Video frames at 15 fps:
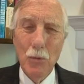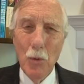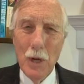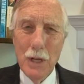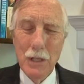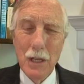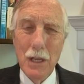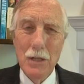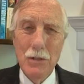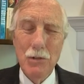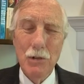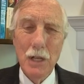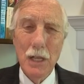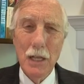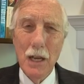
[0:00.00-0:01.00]
one
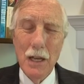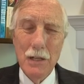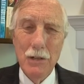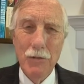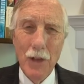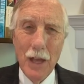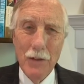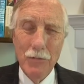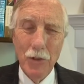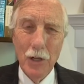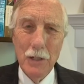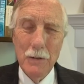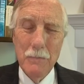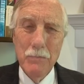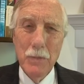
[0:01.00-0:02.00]
country kind of
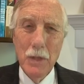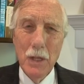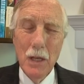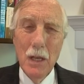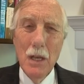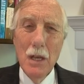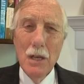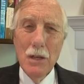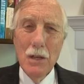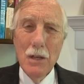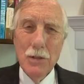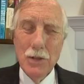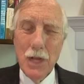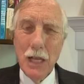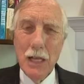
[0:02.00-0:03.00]
effort. The
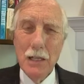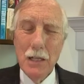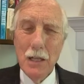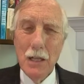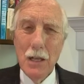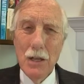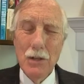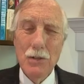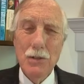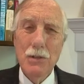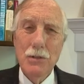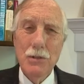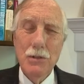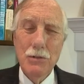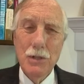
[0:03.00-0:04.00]
second is
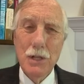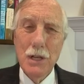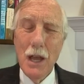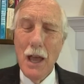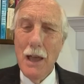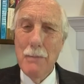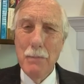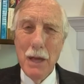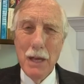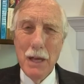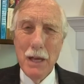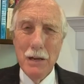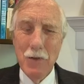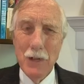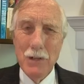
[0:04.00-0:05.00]
to deny
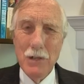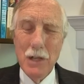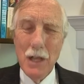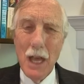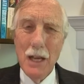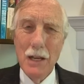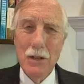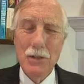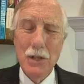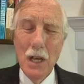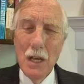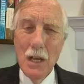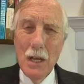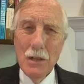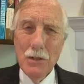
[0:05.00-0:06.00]
benefits, and that is
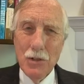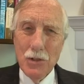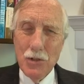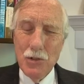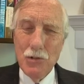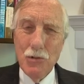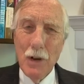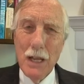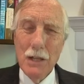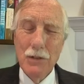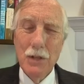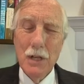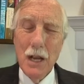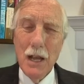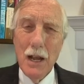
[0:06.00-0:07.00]
to
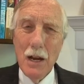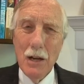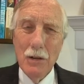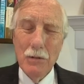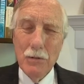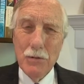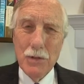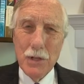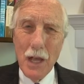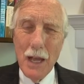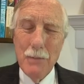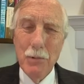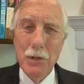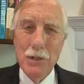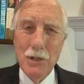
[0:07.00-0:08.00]
strengthen our
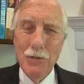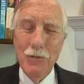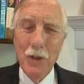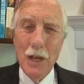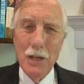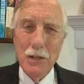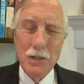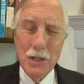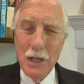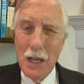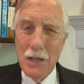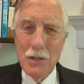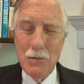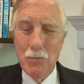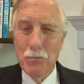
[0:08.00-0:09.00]
cyber defense. And
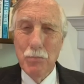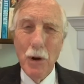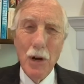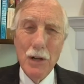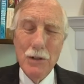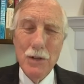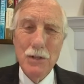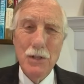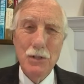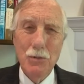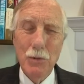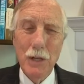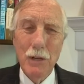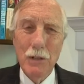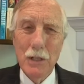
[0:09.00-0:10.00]
that's part of this is
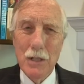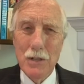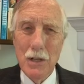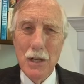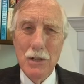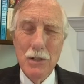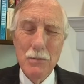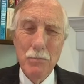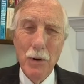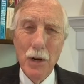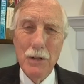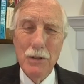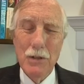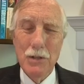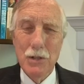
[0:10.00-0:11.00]
reorganization.
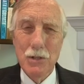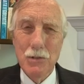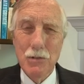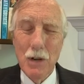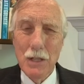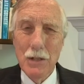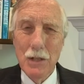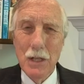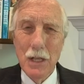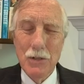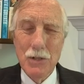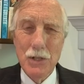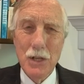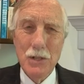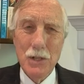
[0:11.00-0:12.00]
Part of this is strengthening
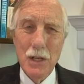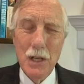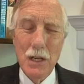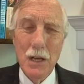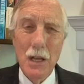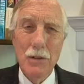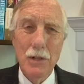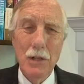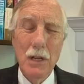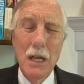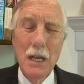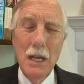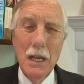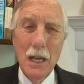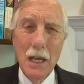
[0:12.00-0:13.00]
CISA and other
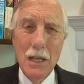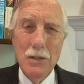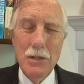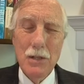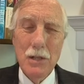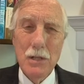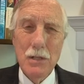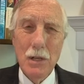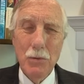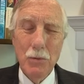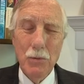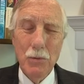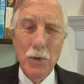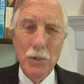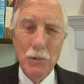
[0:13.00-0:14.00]
agencies that
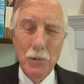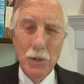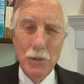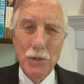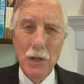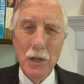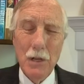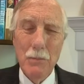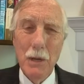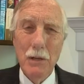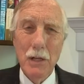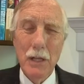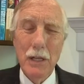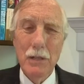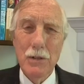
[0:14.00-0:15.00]
we'll talk
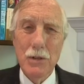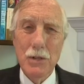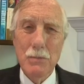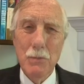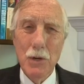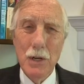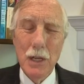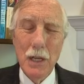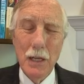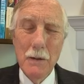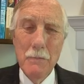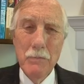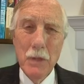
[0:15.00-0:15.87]
about later this morning.